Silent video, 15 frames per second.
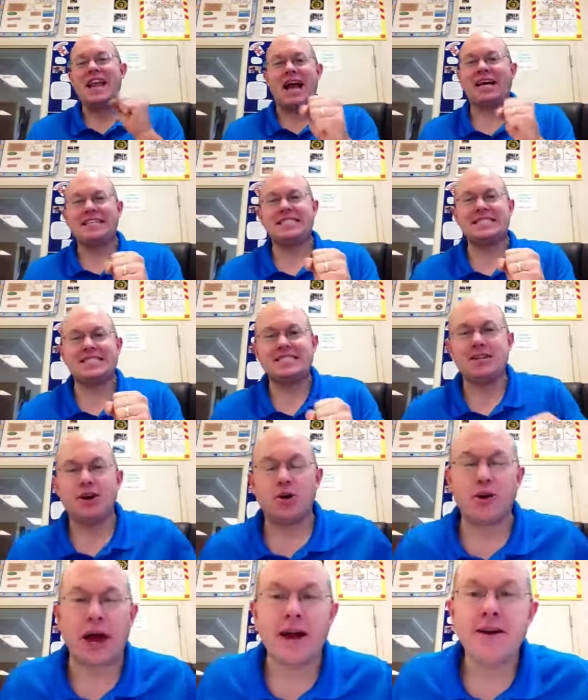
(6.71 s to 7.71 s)
nice.
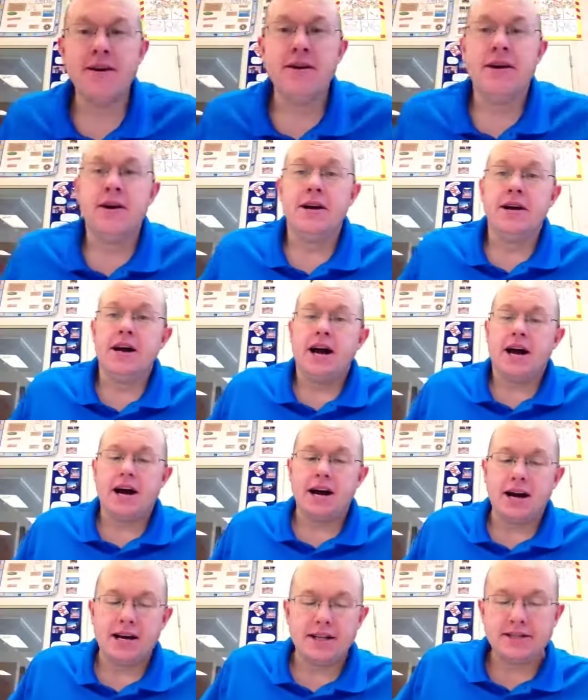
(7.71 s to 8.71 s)
Okay.
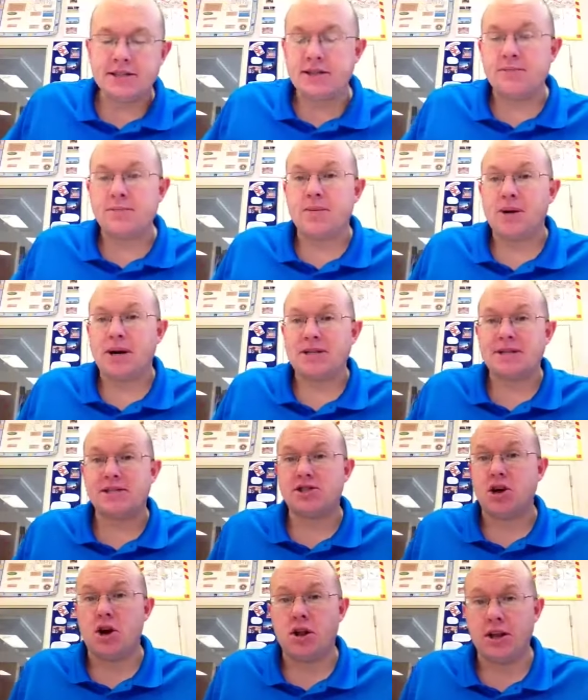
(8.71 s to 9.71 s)
Uh, this is going to be about
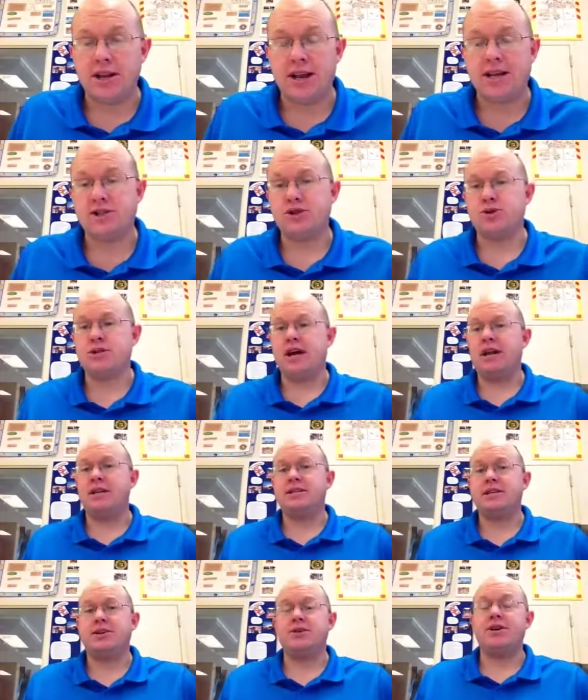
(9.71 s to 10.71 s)
Stalin and
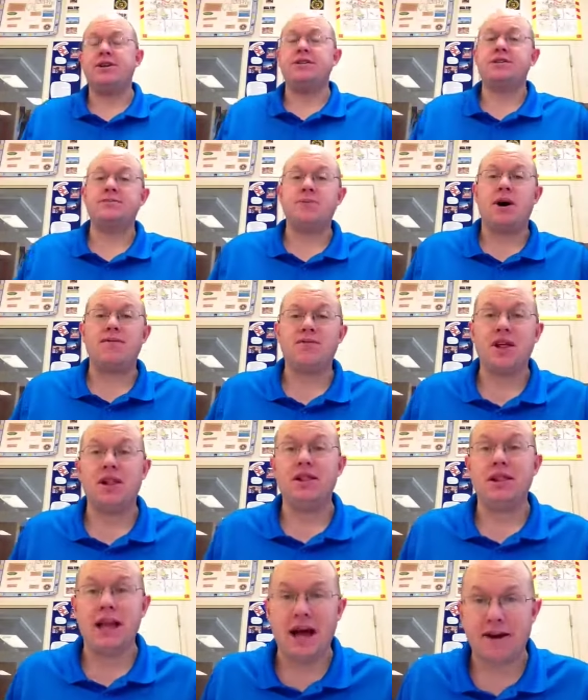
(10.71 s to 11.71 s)
totalitarianism of the
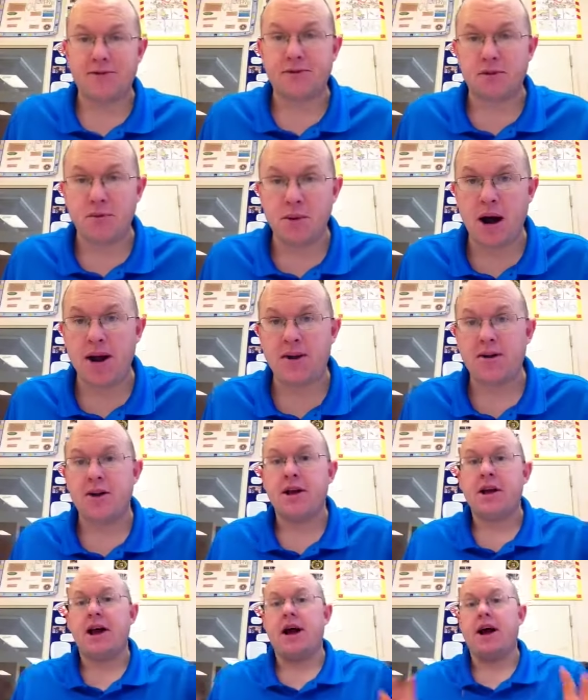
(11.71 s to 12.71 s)
left. Reminder
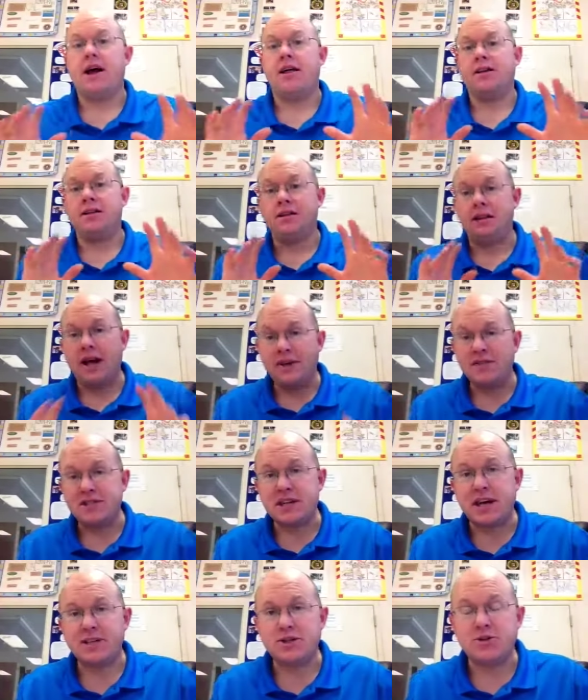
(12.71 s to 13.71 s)
uh, left
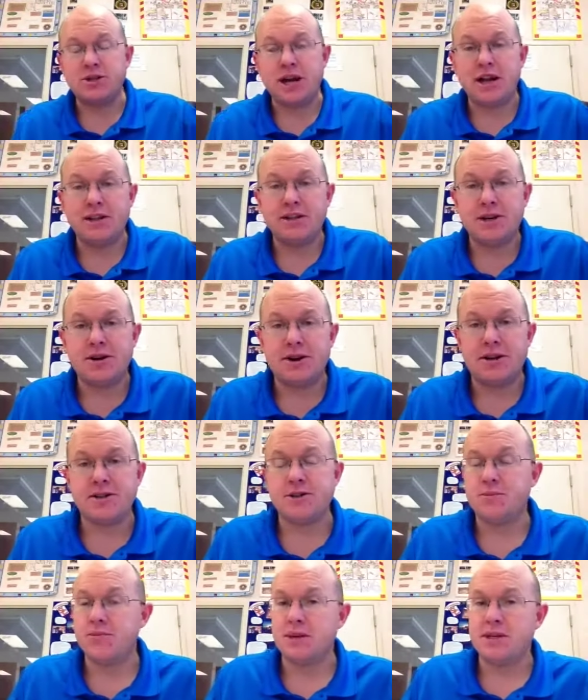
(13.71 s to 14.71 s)
side
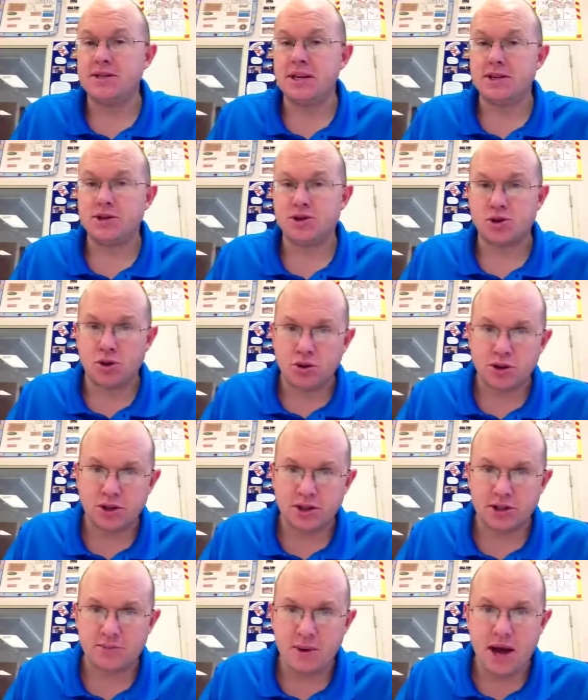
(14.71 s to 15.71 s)
totalitarianism means a
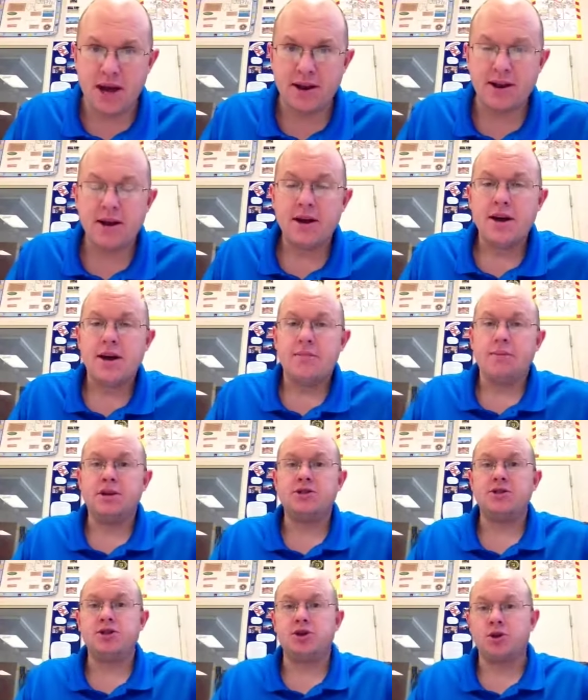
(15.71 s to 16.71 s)
socialist bend, it
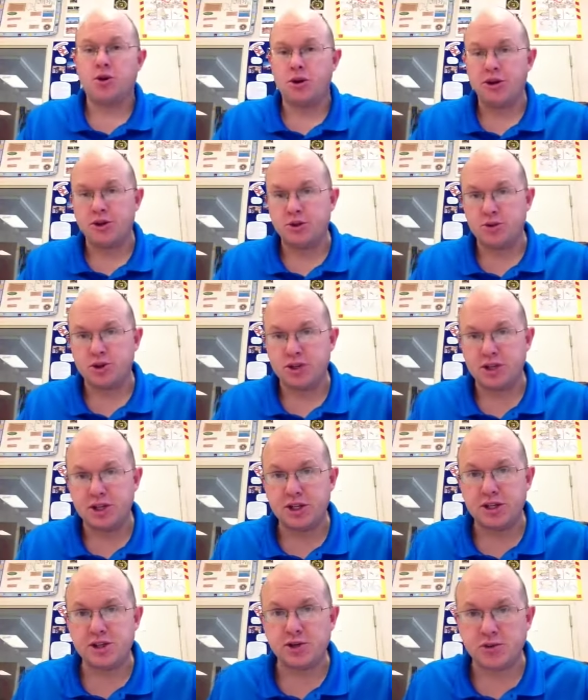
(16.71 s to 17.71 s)
means that you're going to
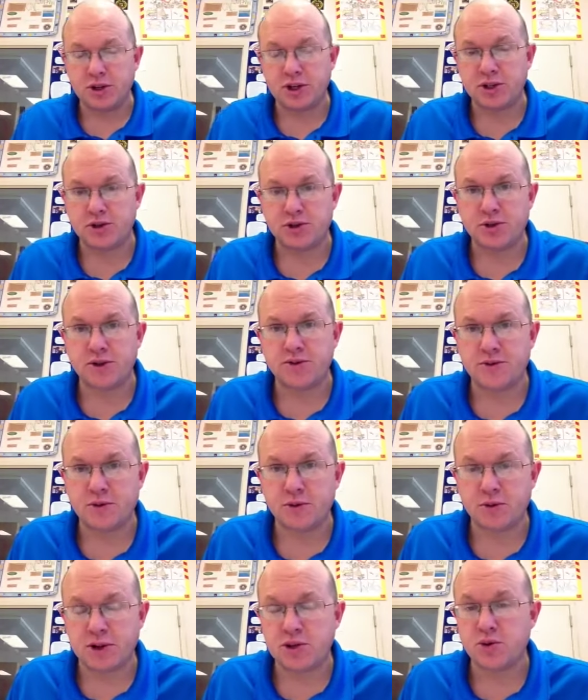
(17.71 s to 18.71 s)
seize the resources of,
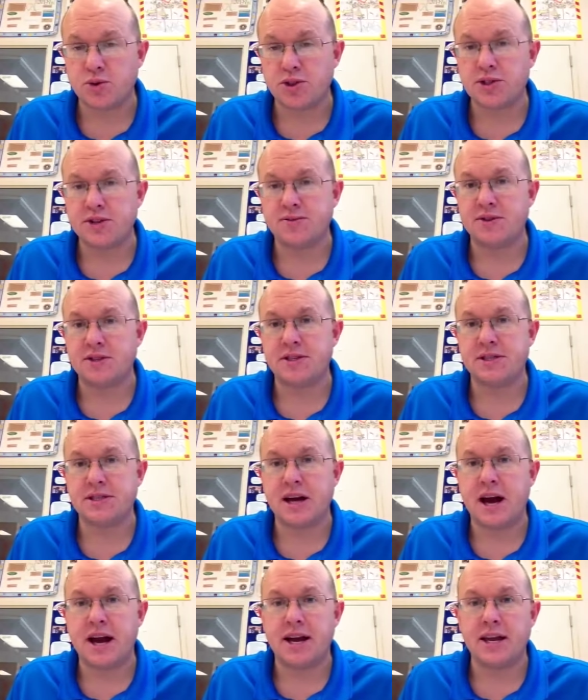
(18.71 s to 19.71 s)
resources of the
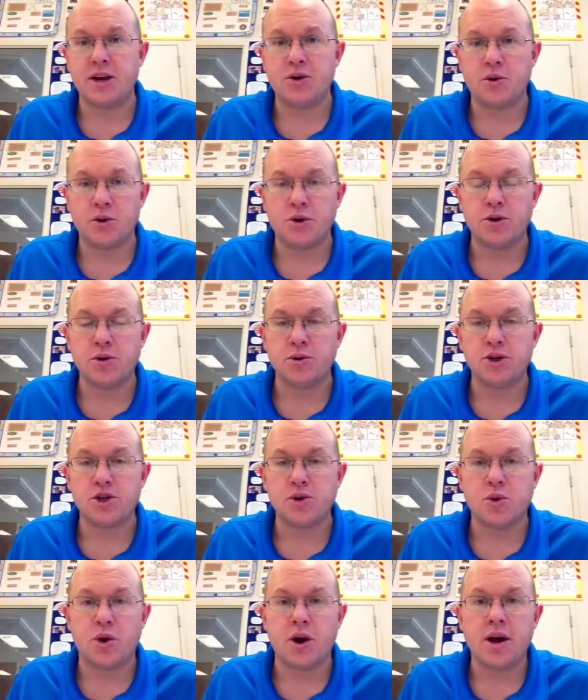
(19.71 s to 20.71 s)
society in order to
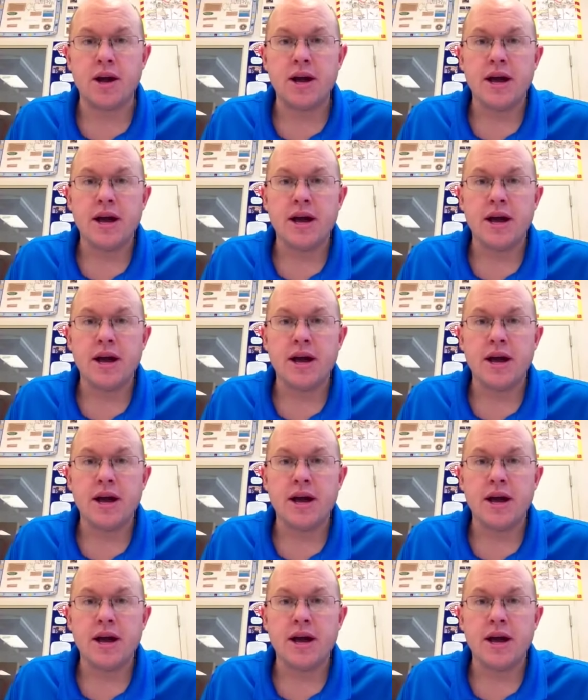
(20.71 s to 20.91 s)
assure